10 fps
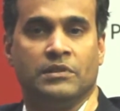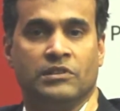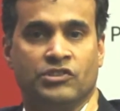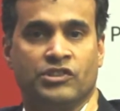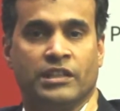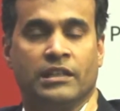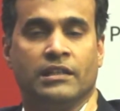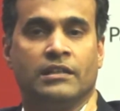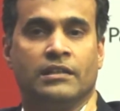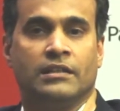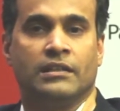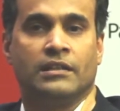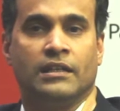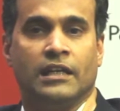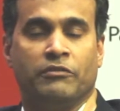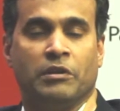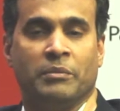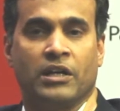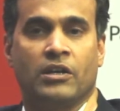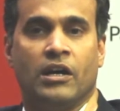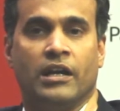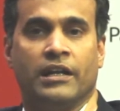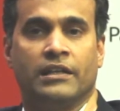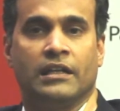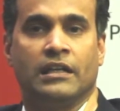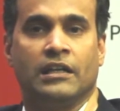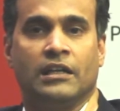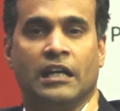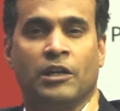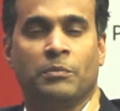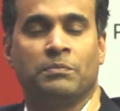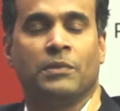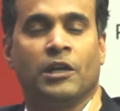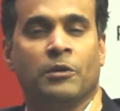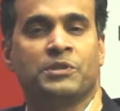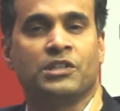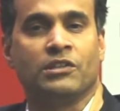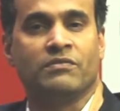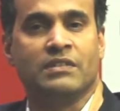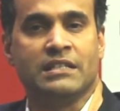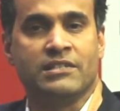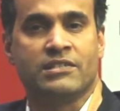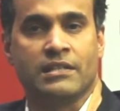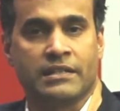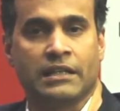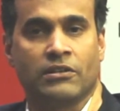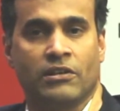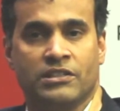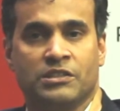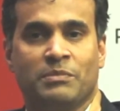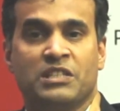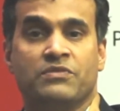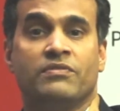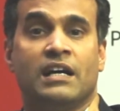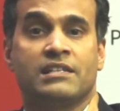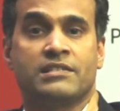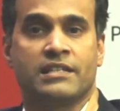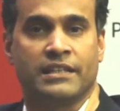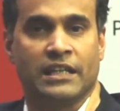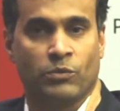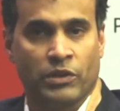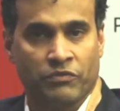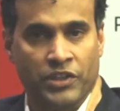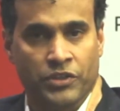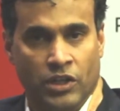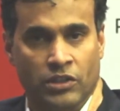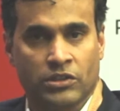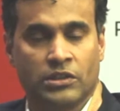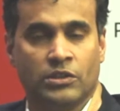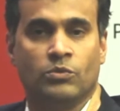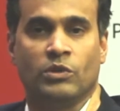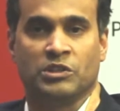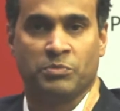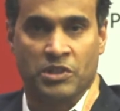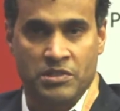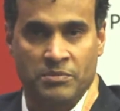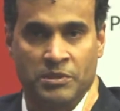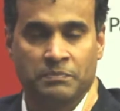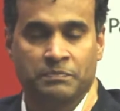digital, if I may call it, adoption of digital technologies much faster than what we thought was possible.